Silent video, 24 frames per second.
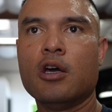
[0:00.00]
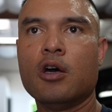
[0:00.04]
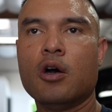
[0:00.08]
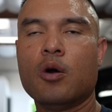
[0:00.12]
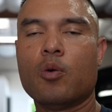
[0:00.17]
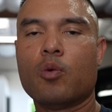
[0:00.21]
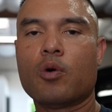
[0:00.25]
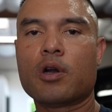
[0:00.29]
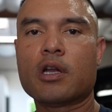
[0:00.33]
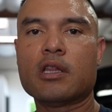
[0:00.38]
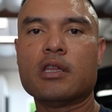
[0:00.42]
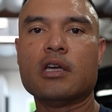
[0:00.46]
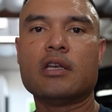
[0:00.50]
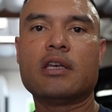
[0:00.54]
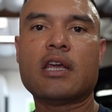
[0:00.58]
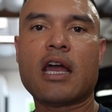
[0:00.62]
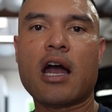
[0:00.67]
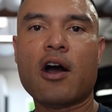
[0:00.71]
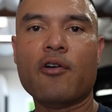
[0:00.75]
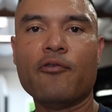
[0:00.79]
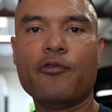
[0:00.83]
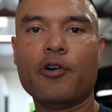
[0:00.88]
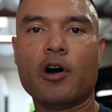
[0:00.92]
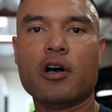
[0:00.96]
one of the
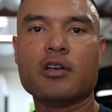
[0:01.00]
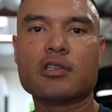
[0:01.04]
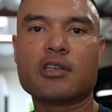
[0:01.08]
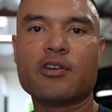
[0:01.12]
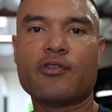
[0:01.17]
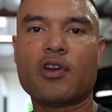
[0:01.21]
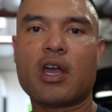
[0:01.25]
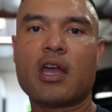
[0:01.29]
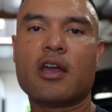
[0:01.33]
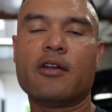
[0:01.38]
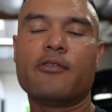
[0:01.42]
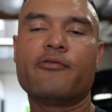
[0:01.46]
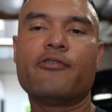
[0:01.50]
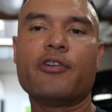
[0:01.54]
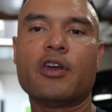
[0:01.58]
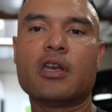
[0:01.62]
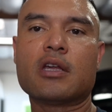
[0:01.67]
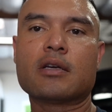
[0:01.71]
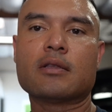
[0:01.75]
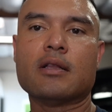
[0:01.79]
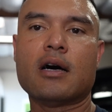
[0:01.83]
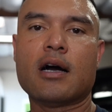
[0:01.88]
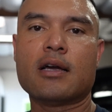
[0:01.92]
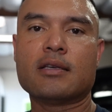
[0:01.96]
downfalls of AN
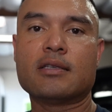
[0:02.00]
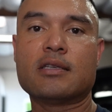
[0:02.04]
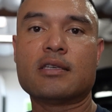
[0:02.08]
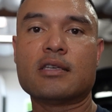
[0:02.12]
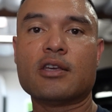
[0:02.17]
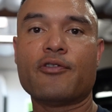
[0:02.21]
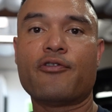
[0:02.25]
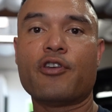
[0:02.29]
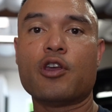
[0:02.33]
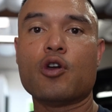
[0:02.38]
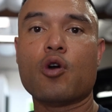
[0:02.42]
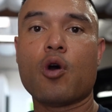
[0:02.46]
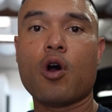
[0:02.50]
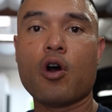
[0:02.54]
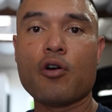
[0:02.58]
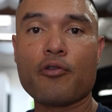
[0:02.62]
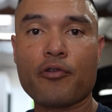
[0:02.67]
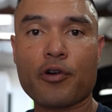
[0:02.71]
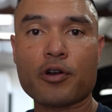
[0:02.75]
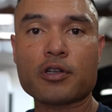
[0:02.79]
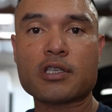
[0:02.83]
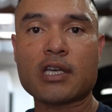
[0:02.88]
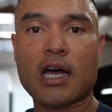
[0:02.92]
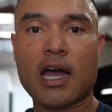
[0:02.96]
fitting lines is if you
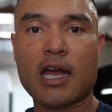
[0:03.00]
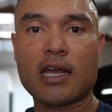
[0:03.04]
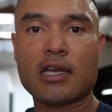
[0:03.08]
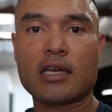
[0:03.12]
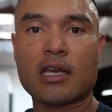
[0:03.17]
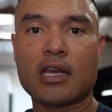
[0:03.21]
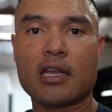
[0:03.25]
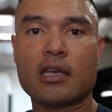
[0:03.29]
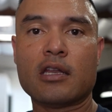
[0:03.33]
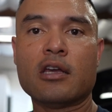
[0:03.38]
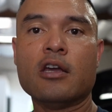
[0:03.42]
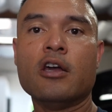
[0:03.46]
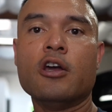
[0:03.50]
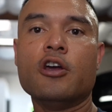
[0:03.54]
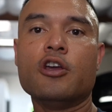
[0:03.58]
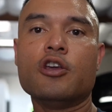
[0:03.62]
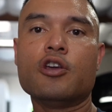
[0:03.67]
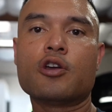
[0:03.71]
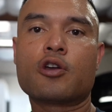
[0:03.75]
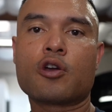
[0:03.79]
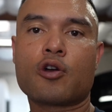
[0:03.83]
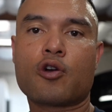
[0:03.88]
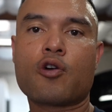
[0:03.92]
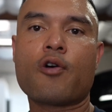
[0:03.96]
over tighten it,
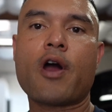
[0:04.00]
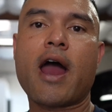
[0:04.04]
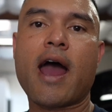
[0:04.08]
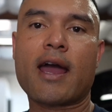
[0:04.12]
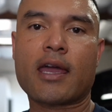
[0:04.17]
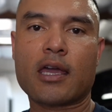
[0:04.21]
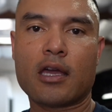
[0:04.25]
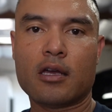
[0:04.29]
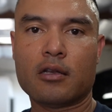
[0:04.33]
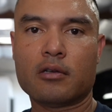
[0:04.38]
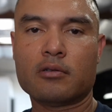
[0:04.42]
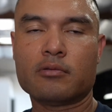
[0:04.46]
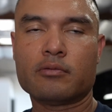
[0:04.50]
you can crack it.